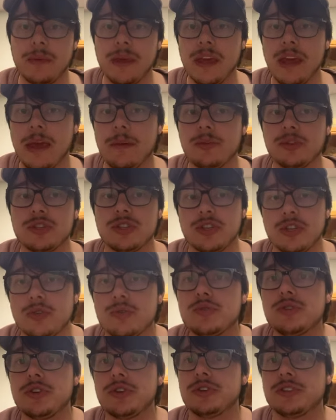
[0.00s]
being able to
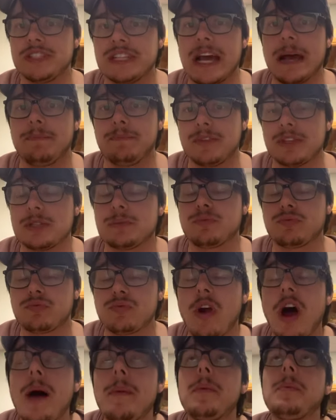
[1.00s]
use your depth is
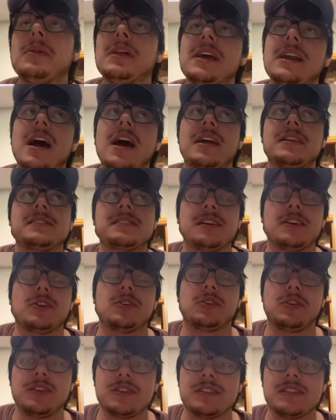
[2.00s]
probably, in hindsight,
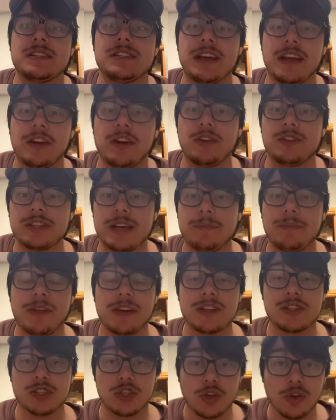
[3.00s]
early in the season, getting your depth
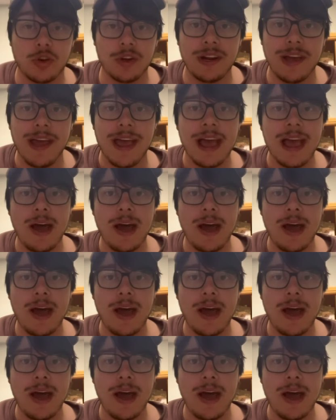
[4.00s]
in is good.